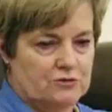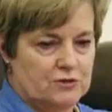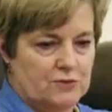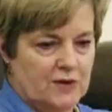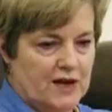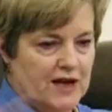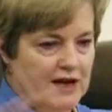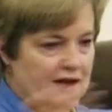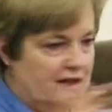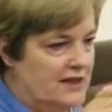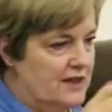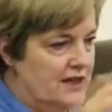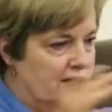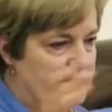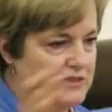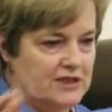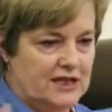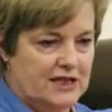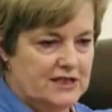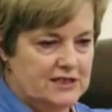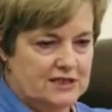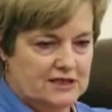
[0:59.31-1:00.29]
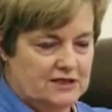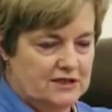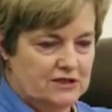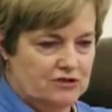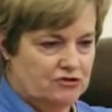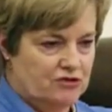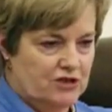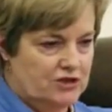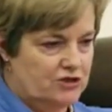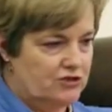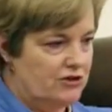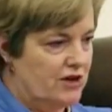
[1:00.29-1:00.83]
rooms we had in those days in the
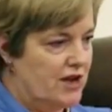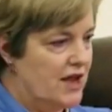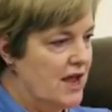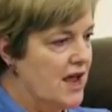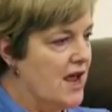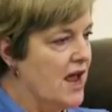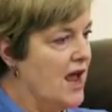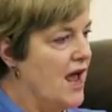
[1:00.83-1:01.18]
Treasury